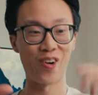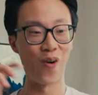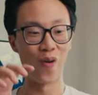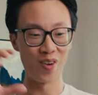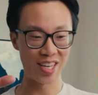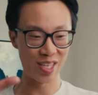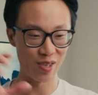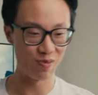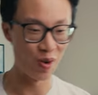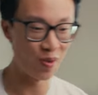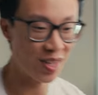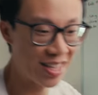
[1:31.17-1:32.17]
holding his
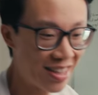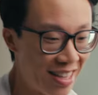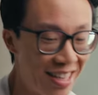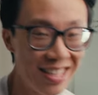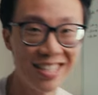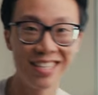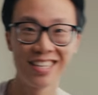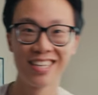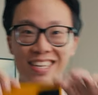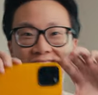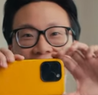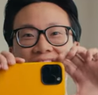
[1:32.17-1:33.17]
phone like this
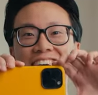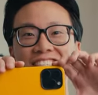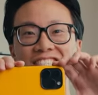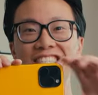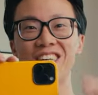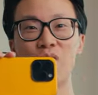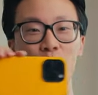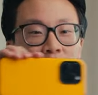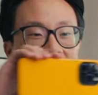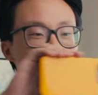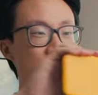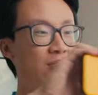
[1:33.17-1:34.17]
and just like
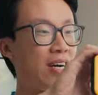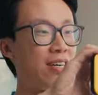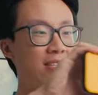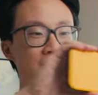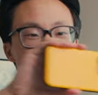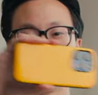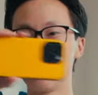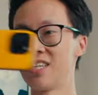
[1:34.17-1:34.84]
walking around,